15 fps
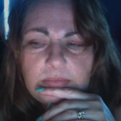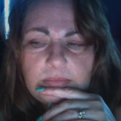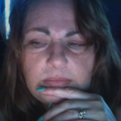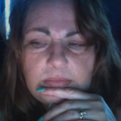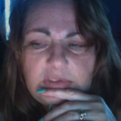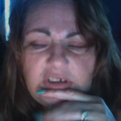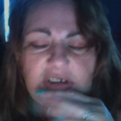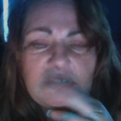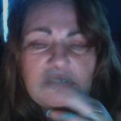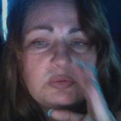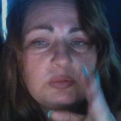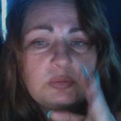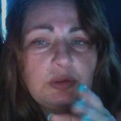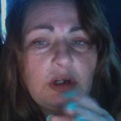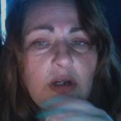she's
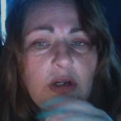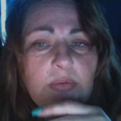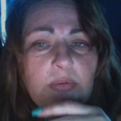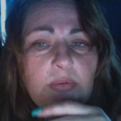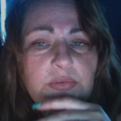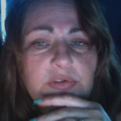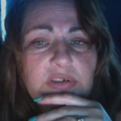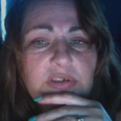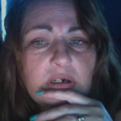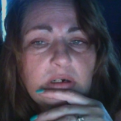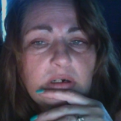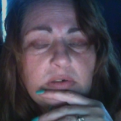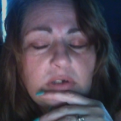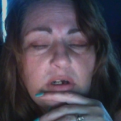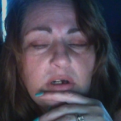having problems with her
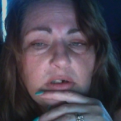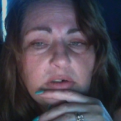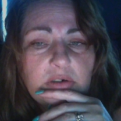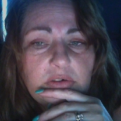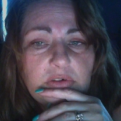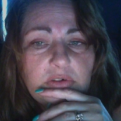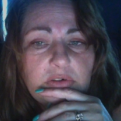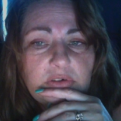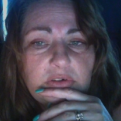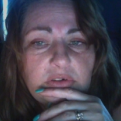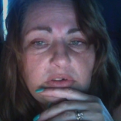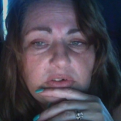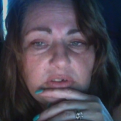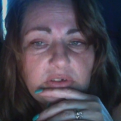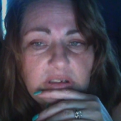daughter's
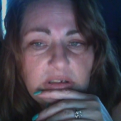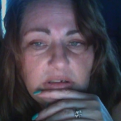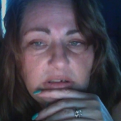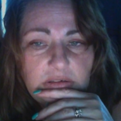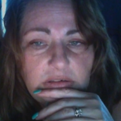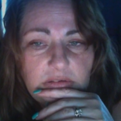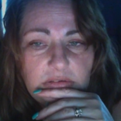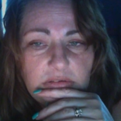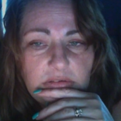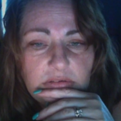skin.